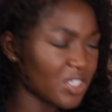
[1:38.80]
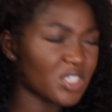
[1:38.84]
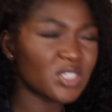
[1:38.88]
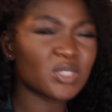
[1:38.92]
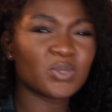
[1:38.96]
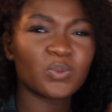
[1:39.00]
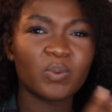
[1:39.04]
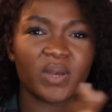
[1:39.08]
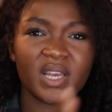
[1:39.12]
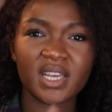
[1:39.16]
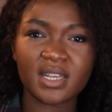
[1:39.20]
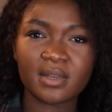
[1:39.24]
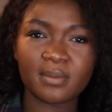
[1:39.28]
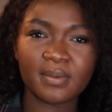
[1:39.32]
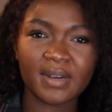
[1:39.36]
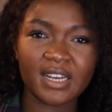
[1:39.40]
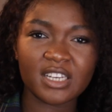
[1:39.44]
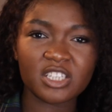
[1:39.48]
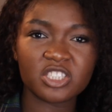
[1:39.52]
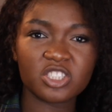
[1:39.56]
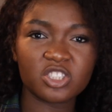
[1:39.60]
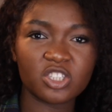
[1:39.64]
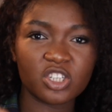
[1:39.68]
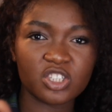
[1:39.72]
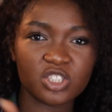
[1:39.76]
suede, but
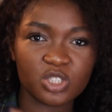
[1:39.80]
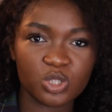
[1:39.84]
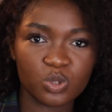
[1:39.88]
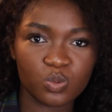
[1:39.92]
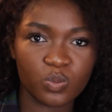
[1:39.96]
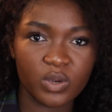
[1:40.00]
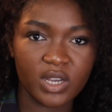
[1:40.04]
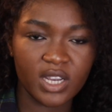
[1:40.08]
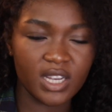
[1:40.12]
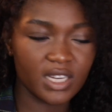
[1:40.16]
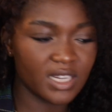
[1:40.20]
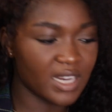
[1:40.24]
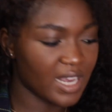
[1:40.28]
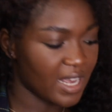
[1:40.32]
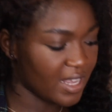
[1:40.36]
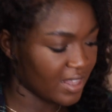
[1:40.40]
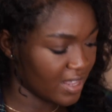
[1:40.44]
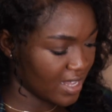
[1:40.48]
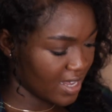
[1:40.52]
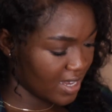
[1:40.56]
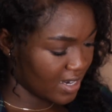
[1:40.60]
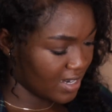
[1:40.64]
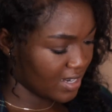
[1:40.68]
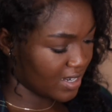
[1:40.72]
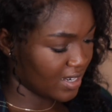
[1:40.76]
it's not suede, and
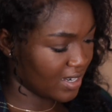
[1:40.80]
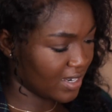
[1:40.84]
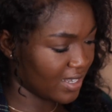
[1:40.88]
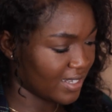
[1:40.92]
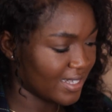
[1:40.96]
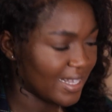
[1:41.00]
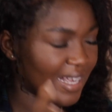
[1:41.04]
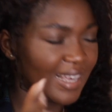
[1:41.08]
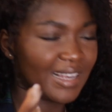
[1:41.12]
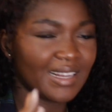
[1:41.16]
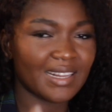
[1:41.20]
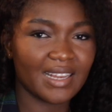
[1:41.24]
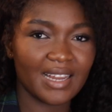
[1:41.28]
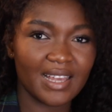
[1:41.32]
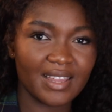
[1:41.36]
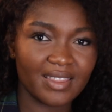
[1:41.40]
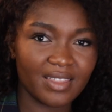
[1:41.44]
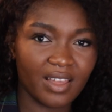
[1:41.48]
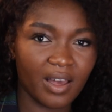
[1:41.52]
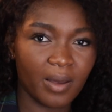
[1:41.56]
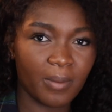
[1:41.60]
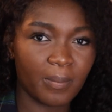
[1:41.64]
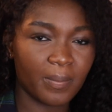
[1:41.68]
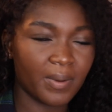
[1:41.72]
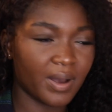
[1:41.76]
then it's like
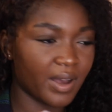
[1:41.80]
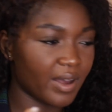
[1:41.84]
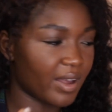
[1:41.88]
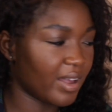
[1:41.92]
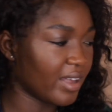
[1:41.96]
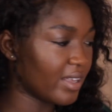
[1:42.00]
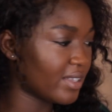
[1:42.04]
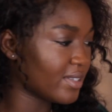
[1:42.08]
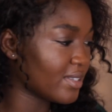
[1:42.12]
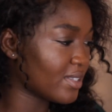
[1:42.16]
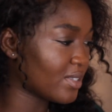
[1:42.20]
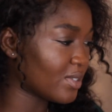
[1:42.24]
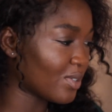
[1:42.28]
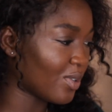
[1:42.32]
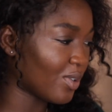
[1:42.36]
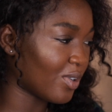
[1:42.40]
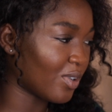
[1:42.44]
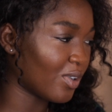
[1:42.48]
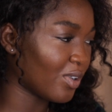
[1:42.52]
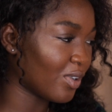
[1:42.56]
leather, but it's not